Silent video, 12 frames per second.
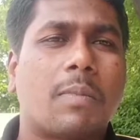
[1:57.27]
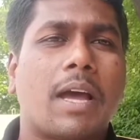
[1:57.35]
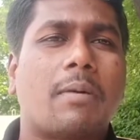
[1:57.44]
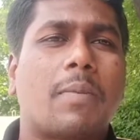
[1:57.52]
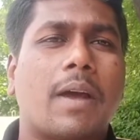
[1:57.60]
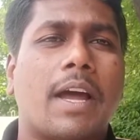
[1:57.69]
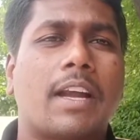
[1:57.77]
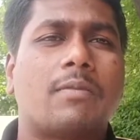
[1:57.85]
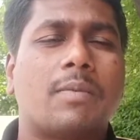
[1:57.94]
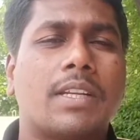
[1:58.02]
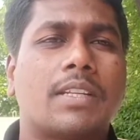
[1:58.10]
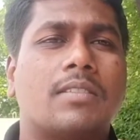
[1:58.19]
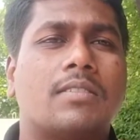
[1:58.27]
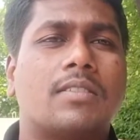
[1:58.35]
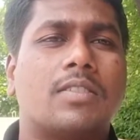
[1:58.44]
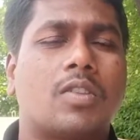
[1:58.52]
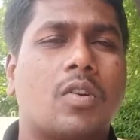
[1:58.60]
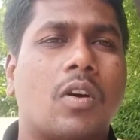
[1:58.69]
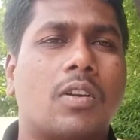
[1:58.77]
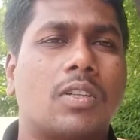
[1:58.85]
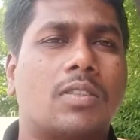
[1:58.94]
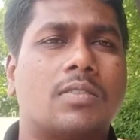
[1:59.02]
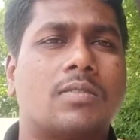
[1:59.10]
map had been drawn